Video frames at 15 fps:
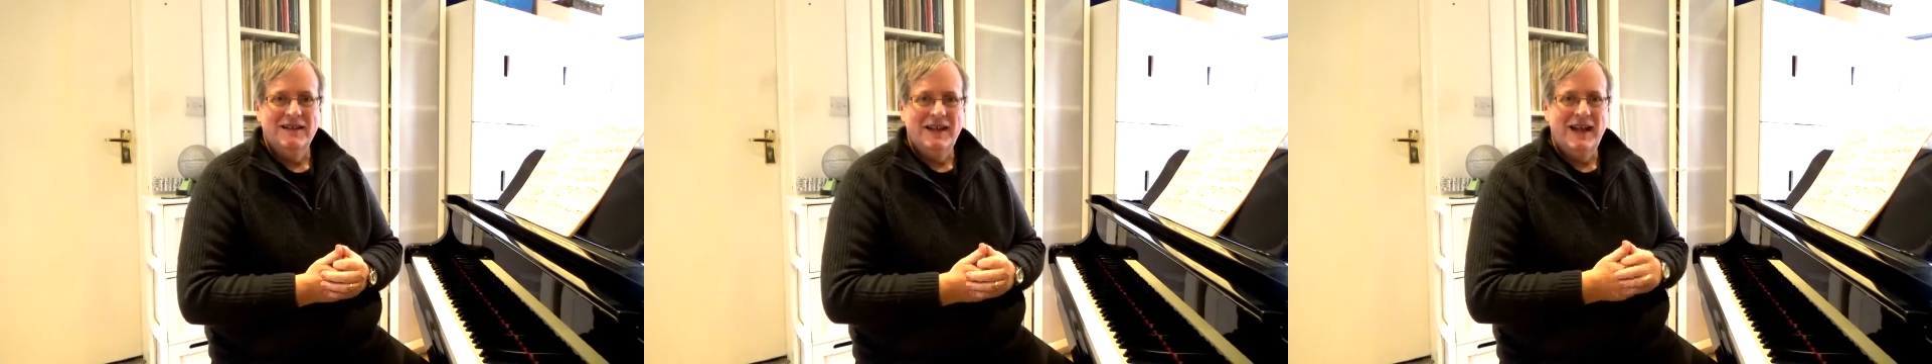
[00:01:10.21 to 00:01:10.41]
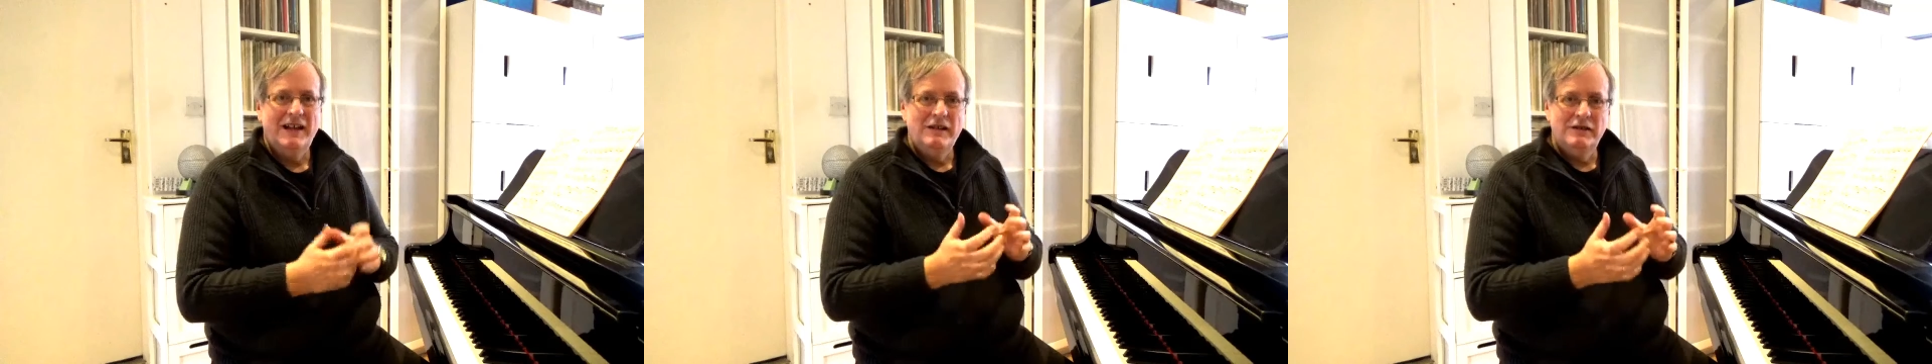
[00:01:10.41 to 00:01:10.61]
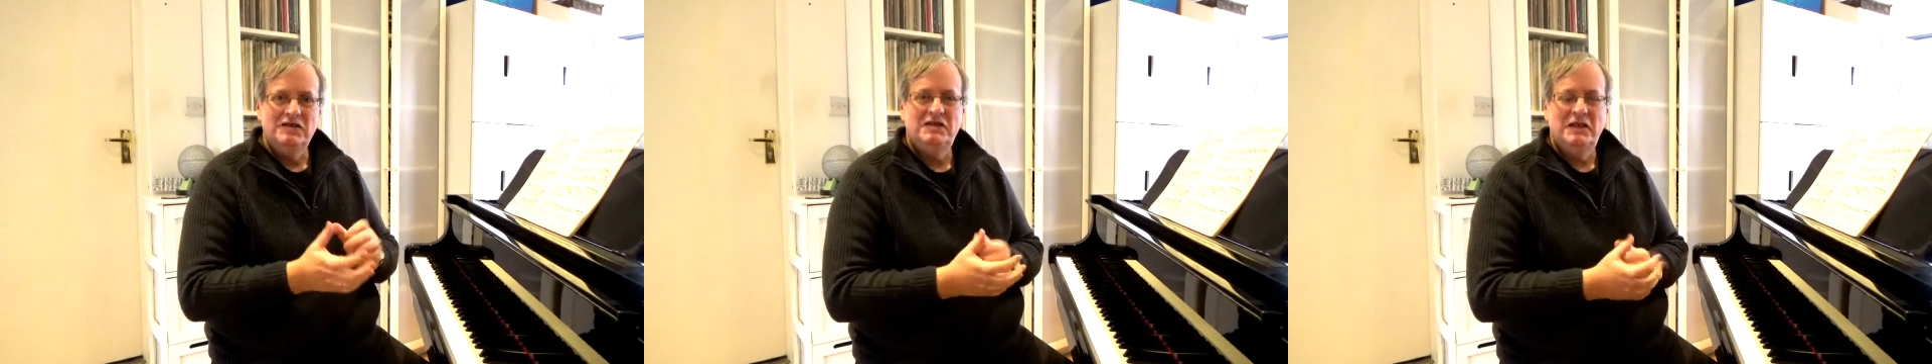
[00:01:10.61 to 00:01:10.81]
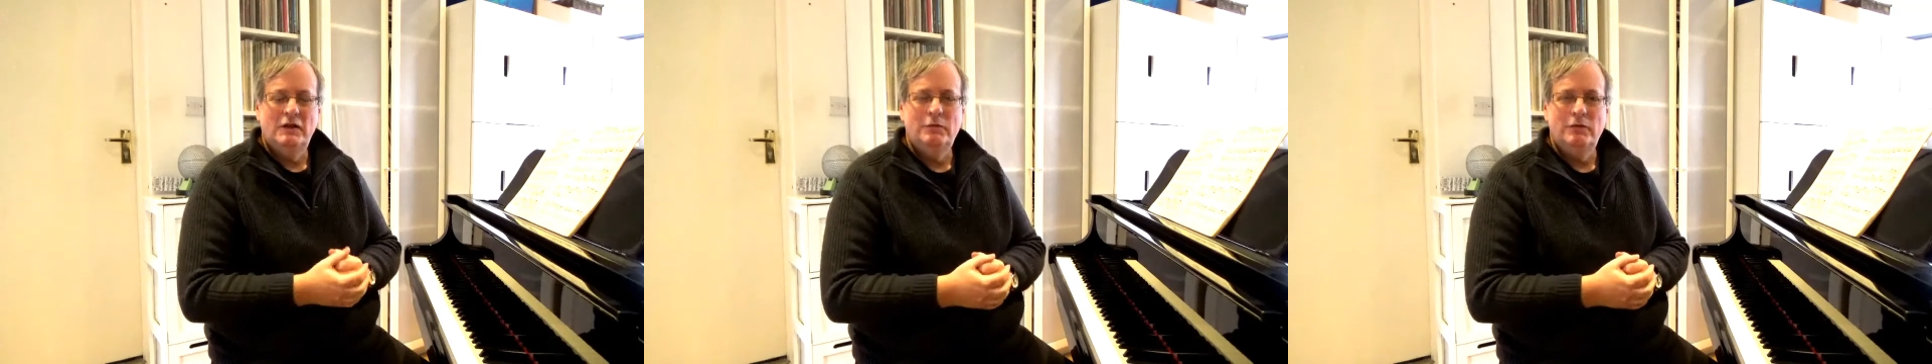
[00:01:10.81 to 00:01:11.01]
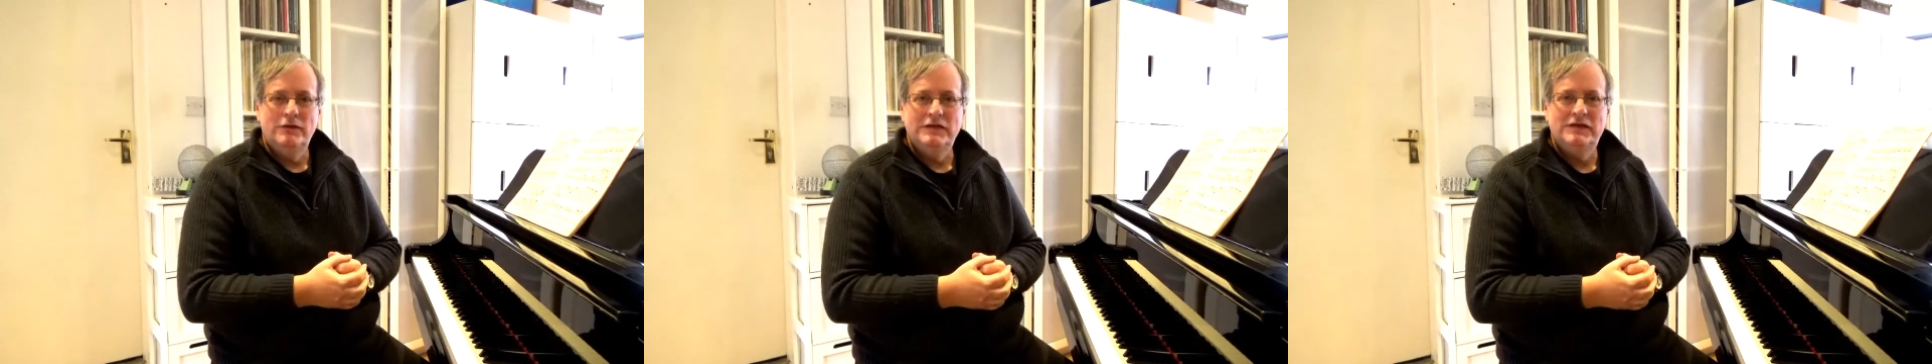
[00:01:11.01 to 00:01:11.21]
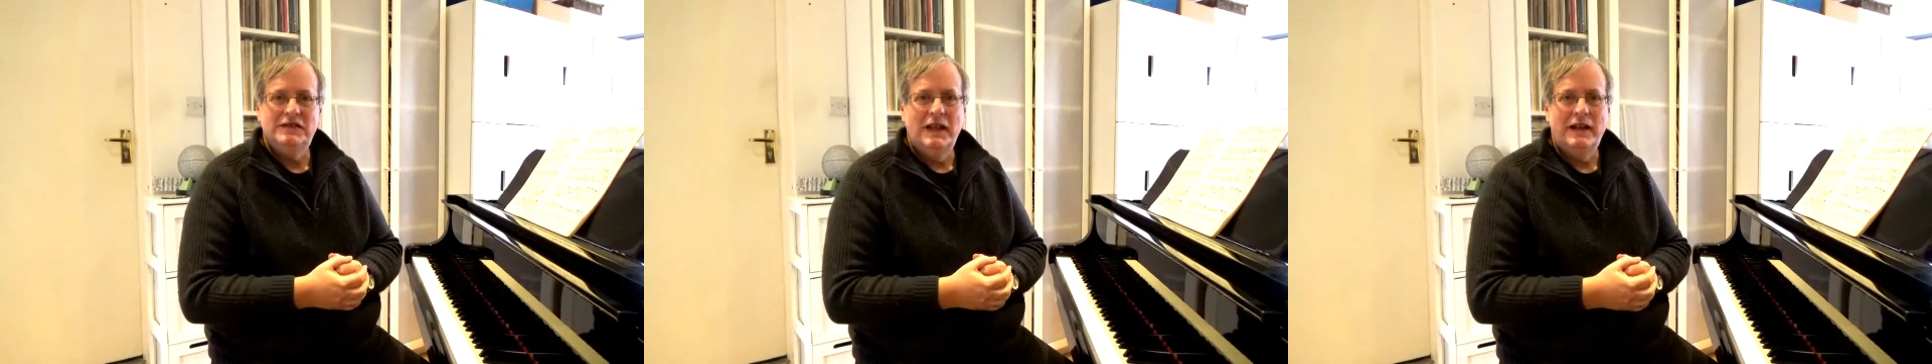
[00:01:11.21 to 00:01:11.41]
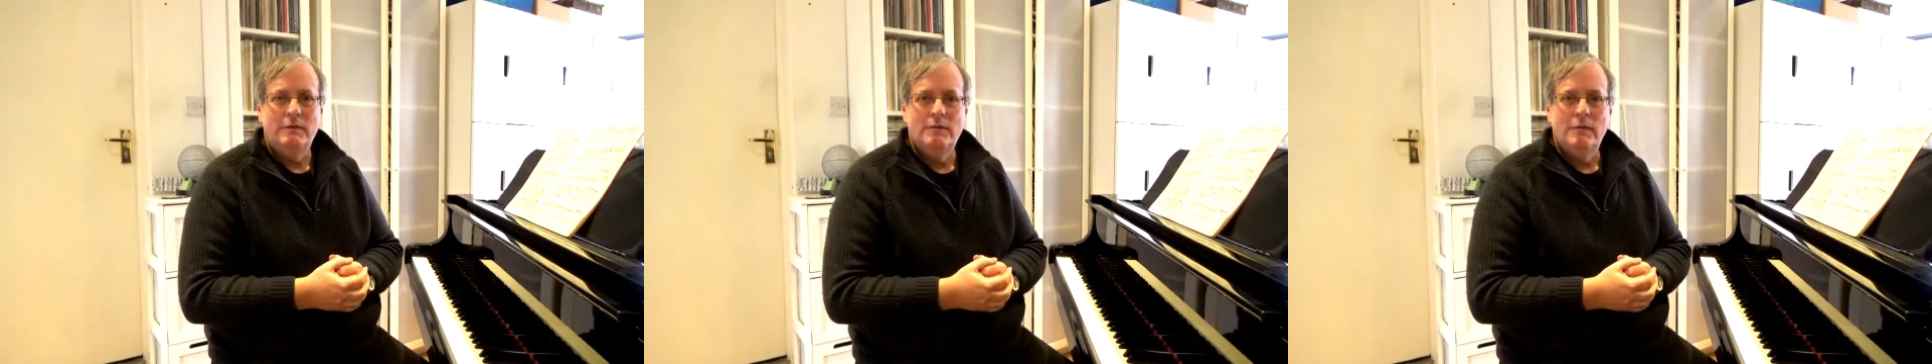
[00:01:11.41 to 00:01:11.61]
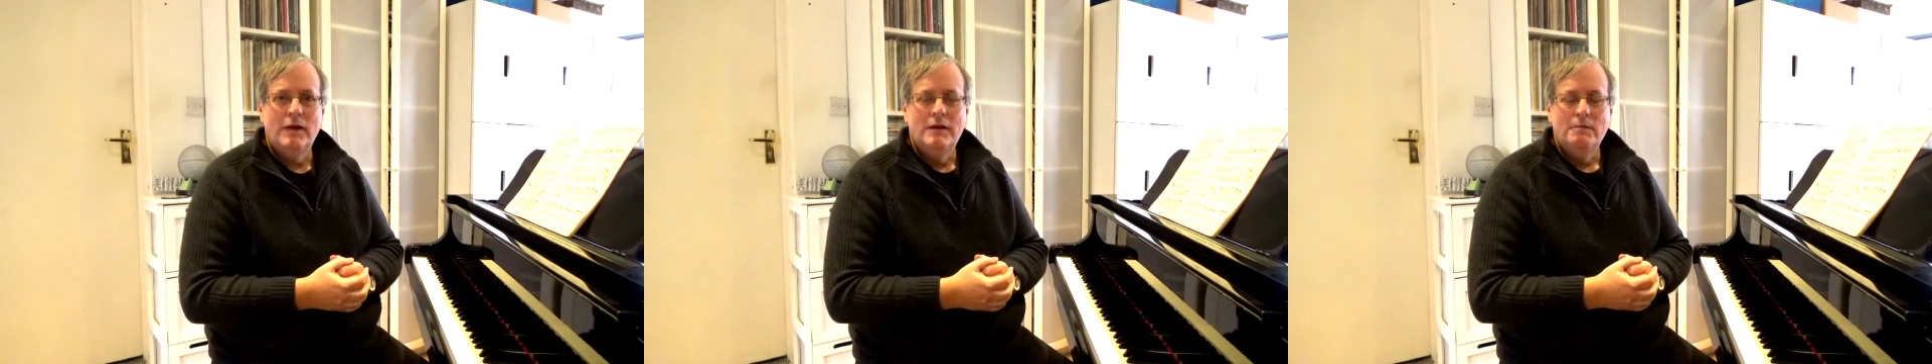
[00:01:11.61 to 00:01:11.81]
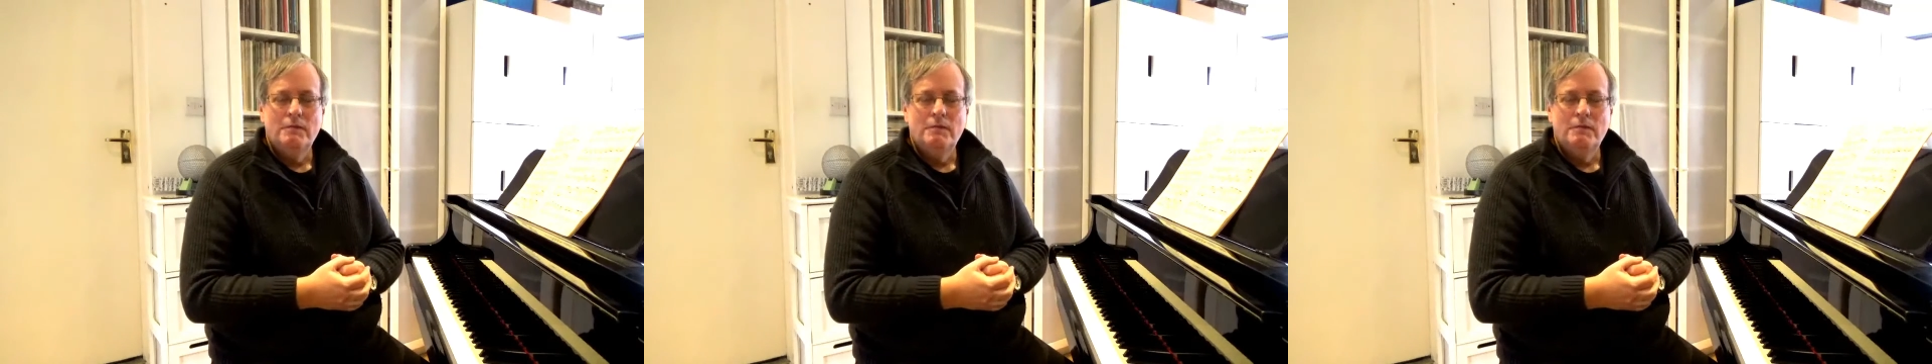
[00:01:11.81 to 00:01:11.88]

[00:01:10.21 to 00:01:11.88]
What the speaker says: Can you still put the same